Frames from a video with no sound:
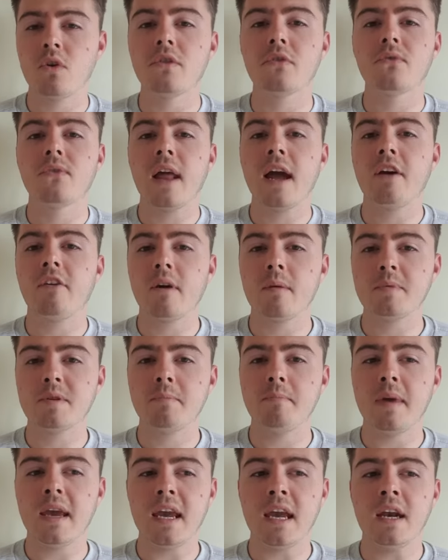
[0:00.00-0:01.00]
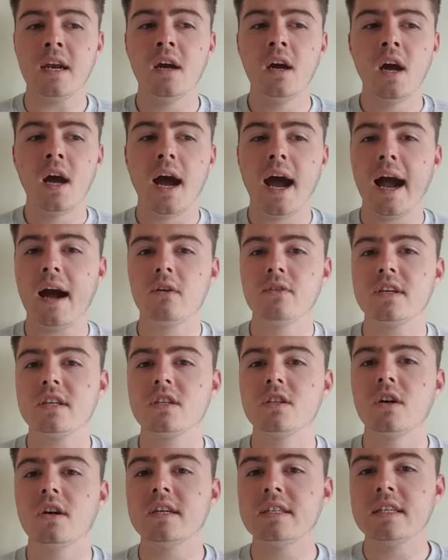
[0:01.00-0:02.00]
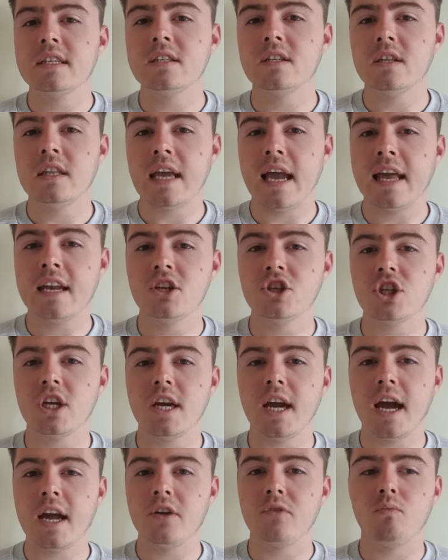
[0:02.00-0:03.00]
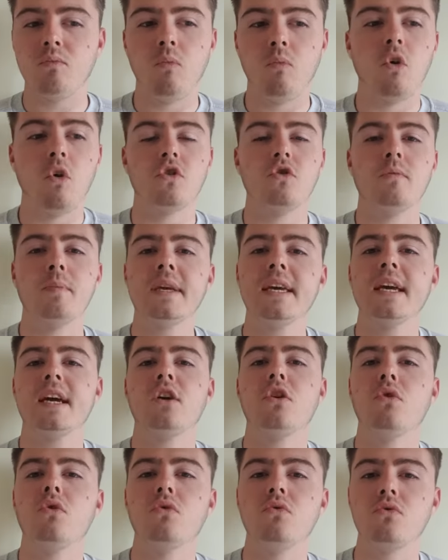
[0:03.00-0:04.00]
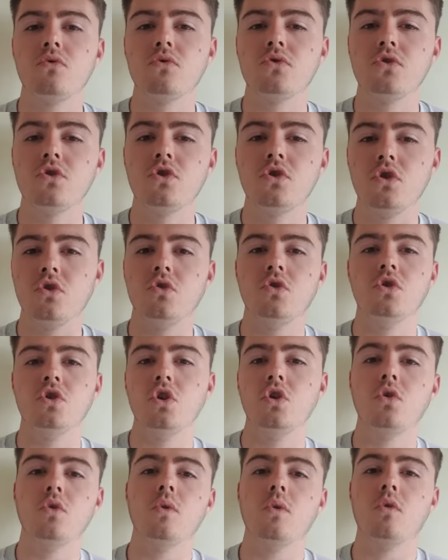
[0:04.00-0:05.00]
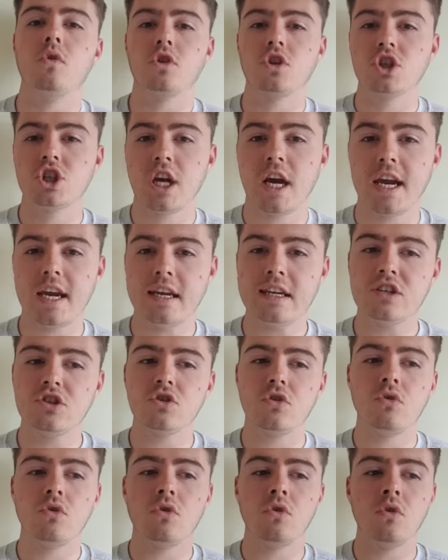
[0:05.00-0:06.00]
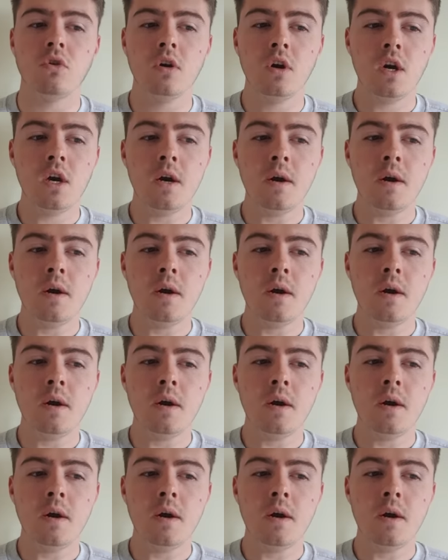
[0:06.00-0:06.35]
what the flare-ups mean, how this ties into the energy, and what you're being called to do or change or